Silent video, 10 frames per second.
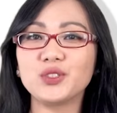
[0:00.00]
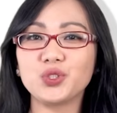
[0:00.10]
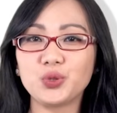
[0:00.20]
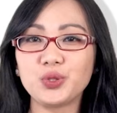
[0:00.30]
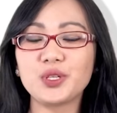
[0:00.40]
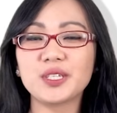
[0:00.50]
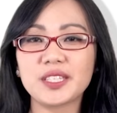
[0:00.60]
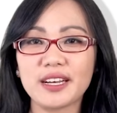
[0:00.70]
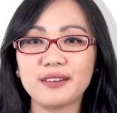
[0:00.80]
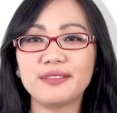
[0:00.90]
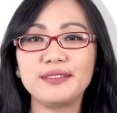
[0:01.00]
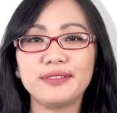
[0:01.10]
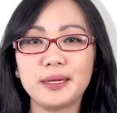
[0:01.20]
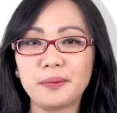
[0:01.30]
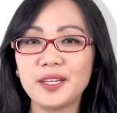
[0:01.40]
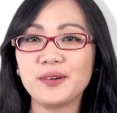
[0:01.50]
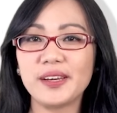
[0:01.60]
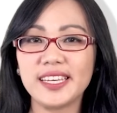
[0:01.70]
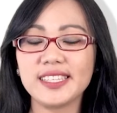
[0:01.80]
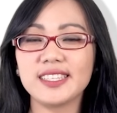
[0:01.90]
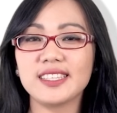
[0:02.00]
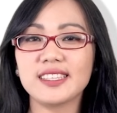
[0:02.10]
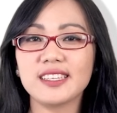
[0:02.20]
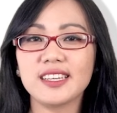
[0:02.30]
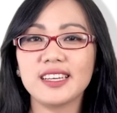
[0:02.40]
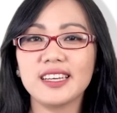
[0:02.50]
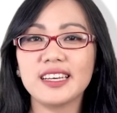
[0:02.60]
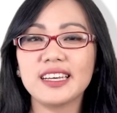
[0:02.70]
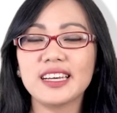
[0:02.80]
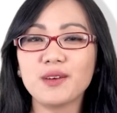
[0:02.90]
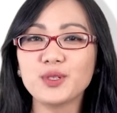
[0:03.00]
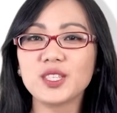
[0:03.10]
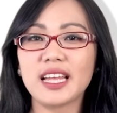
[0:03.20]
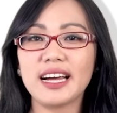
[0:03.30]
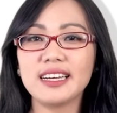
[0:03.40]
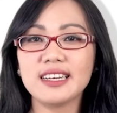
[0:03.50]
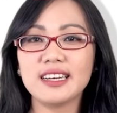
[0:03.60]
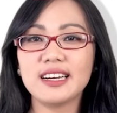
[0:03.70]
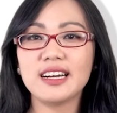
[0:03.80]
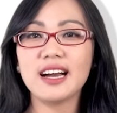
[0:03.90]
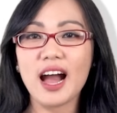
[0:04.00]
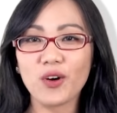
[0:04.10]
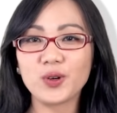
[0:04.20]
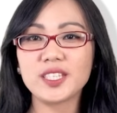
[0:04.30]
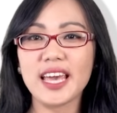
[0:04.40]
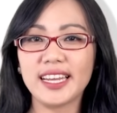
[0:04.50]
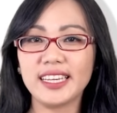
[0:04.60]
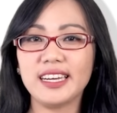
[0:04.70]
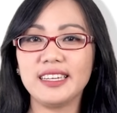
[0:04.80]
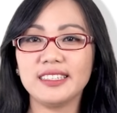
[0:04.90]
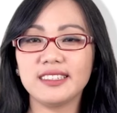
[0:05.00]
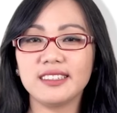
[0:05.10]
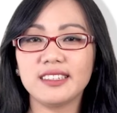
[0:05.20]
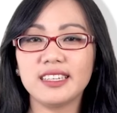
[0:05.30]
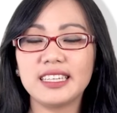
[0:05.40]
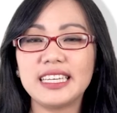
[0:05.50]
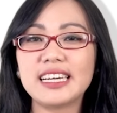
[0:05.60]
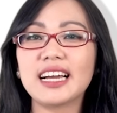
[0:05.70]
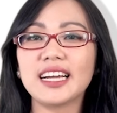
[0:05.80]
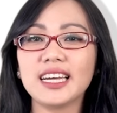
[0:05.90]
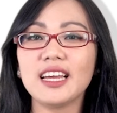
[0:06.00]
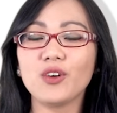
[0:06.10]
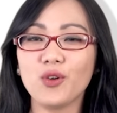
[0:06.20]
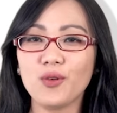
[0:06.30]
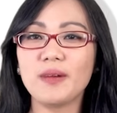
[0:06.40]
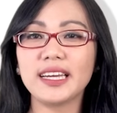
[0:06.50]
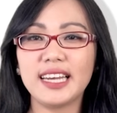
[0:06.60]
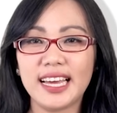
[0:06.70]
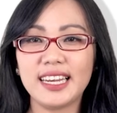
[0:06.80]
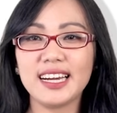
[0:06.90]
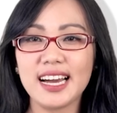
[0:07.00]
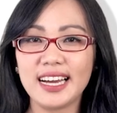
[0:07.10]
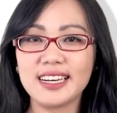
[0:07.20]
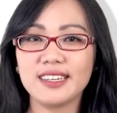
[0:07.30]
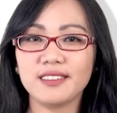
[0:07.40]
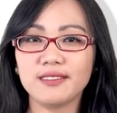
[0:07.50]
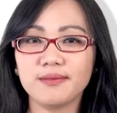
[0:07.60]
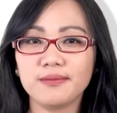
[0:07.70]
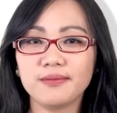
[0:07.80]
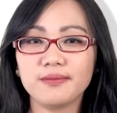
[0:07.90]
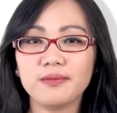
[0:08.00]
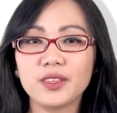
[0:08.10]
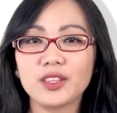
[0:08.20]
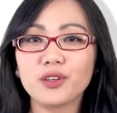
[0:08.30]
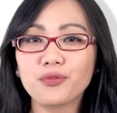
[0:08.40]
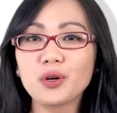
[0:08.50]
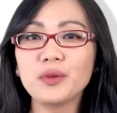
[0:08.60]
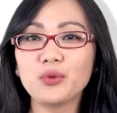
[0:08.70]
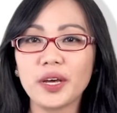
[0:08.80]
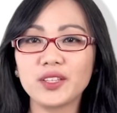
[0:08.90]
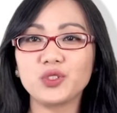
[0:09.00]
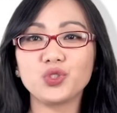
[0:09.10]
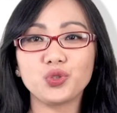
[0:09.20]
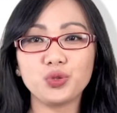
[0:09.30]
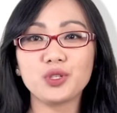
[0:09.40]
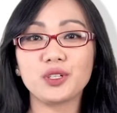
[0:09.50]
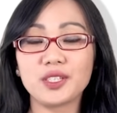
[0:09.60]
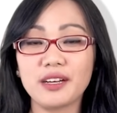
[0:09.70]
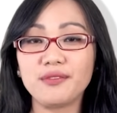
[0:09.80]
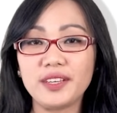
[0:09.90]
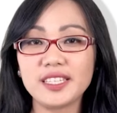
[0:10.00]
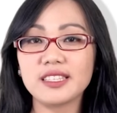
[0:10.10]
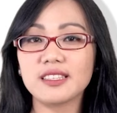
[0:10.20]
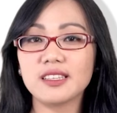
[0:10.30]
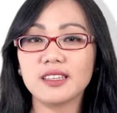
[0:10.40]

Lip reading: introduce yourself in Filipino is, Kamusta? Ako si Erica. Kinagagalak kong makilala ka. The formal way to introduce yourself is,